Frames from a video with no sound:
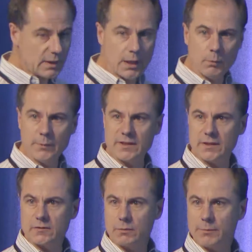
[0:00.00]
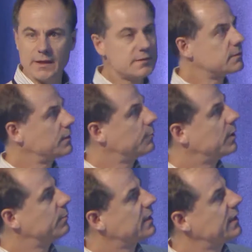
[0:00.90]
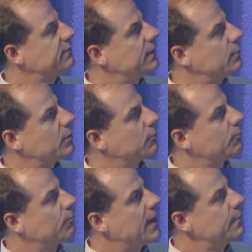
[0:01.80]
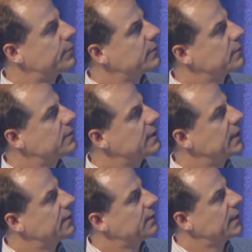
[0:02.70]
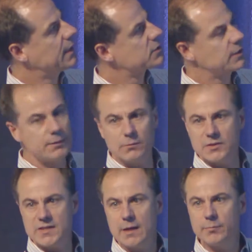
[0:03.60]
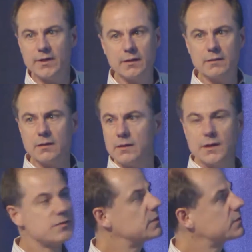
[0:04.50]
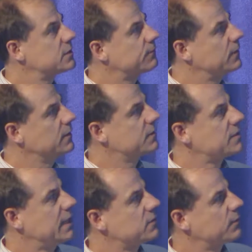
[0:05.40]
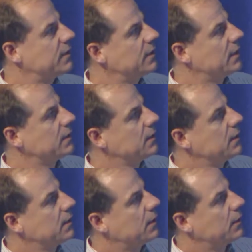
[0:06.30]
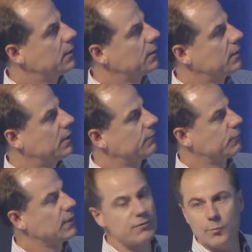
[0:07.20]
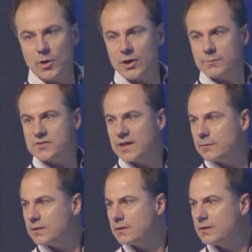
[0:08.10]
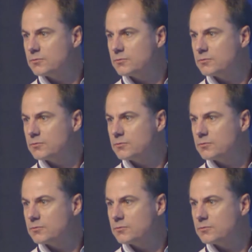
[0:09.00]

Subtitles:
And what we did is we went to the publicly available RAMP data. They actually were sampling 6 different sites within of river bottom sediment in the